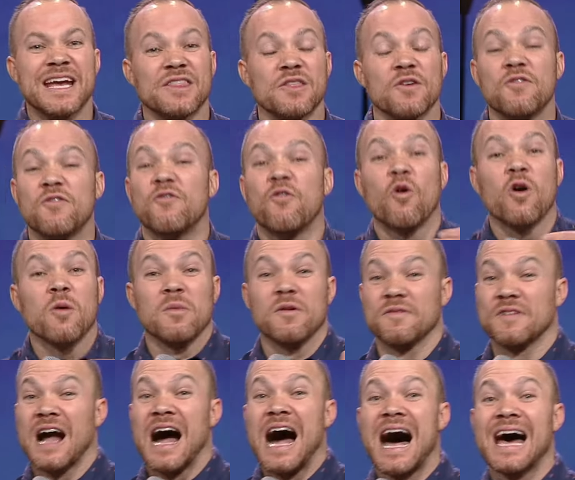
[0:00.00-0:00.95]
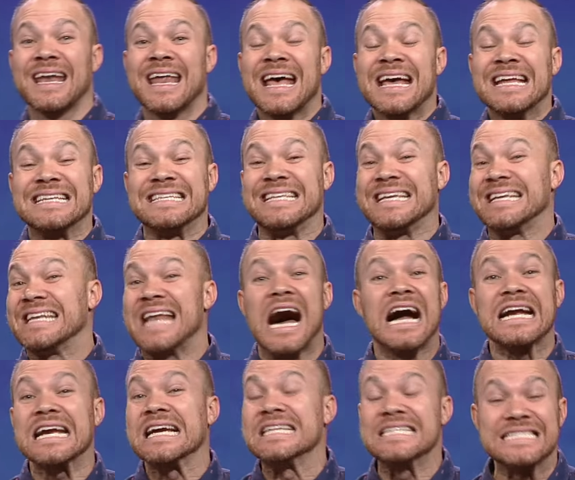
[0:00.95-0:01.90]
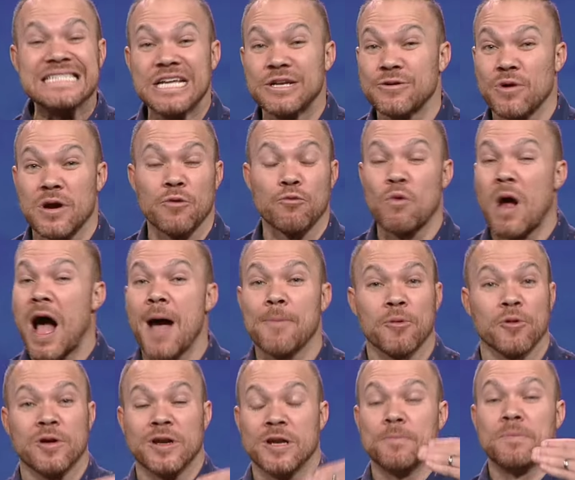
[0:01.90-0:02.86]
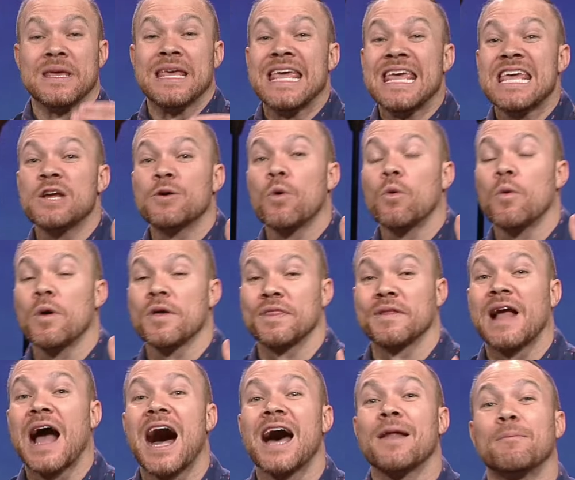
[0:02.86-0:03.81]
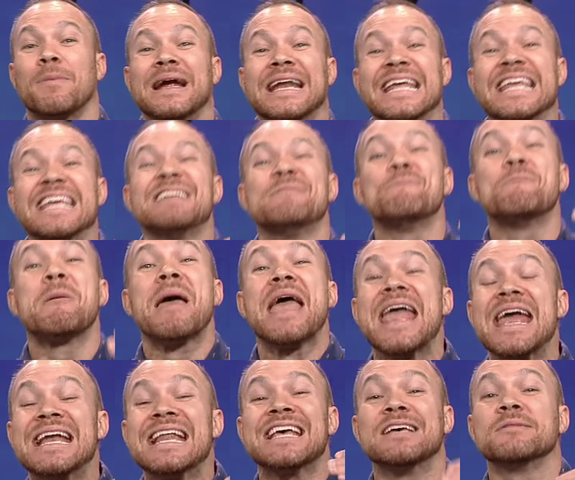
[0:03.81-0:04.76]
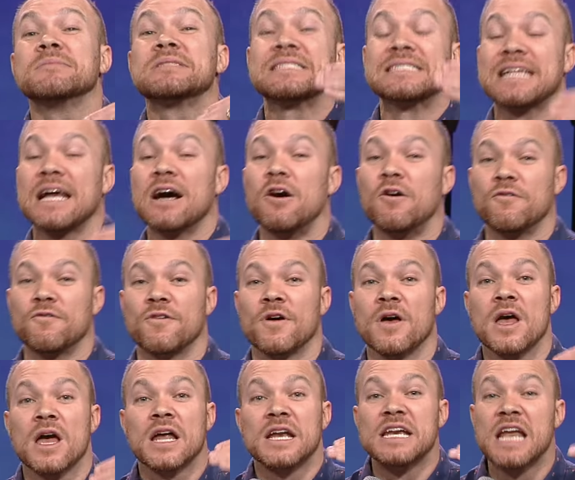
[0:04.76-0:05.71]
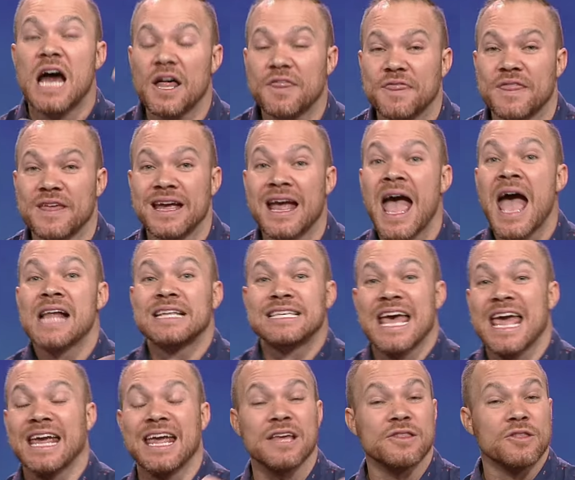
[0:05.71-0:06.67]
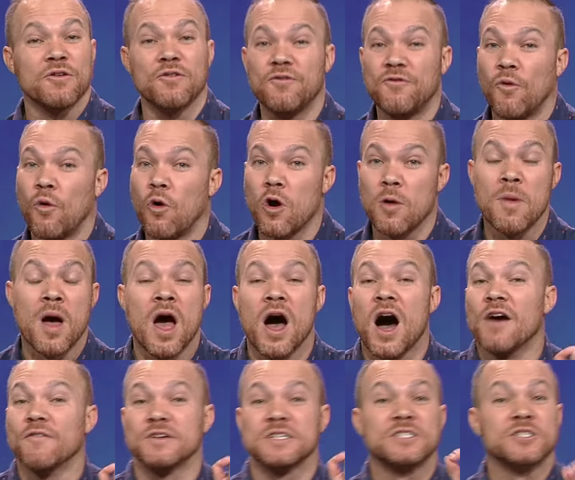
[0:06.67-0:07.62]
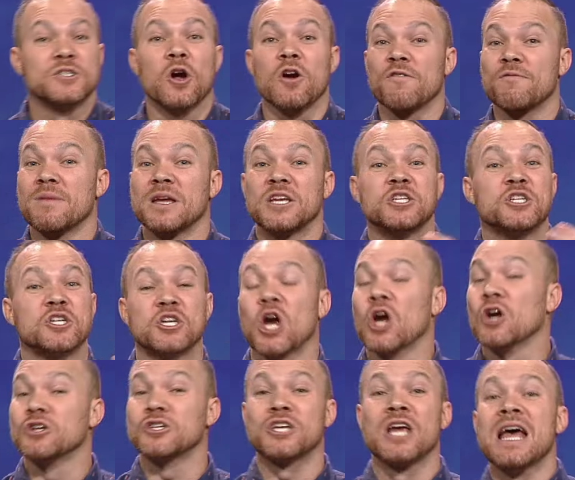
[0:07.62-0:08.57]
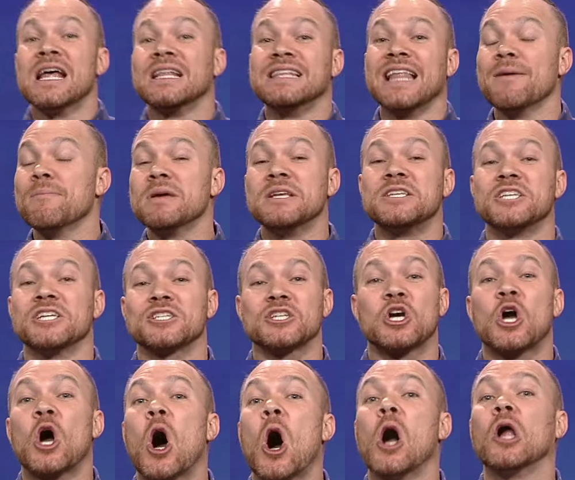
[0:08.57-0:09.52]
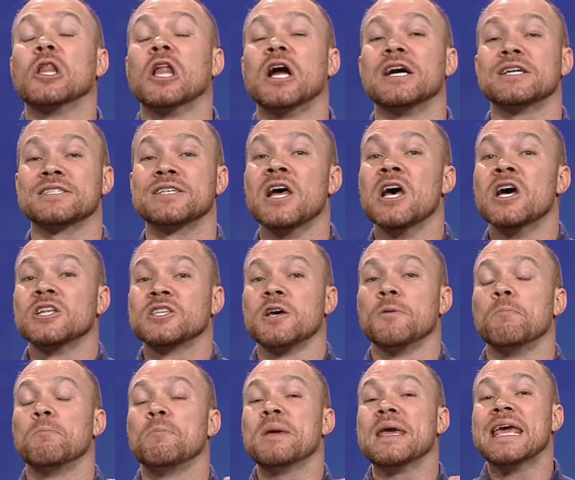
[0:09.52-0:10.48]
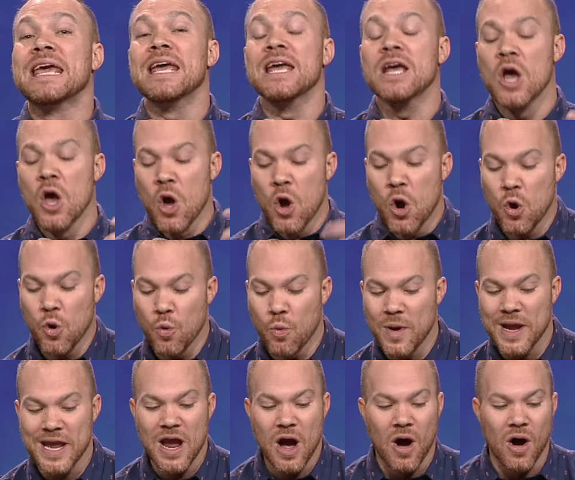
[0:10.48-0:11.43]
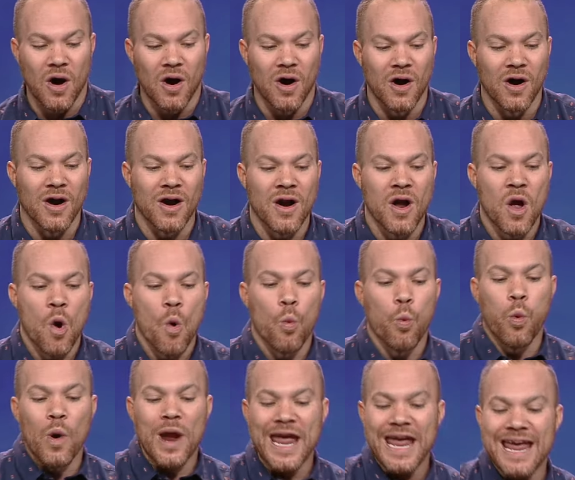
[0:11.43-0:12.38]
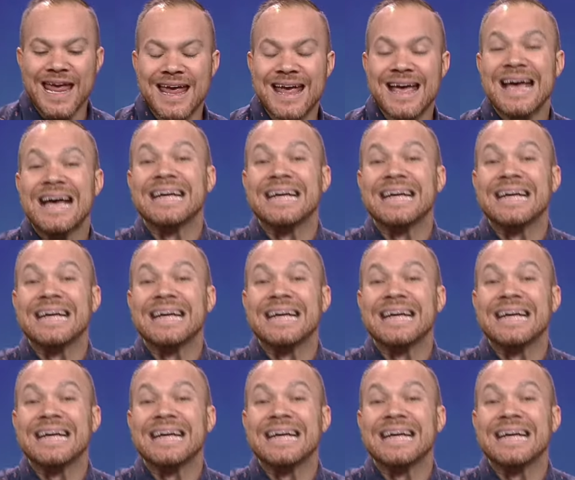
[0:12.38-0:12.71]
in the form of God, did not consider it robbery to be equal with God, but he made himself nothing, taking the form of a servant. Church, let me just call us to be who we are. We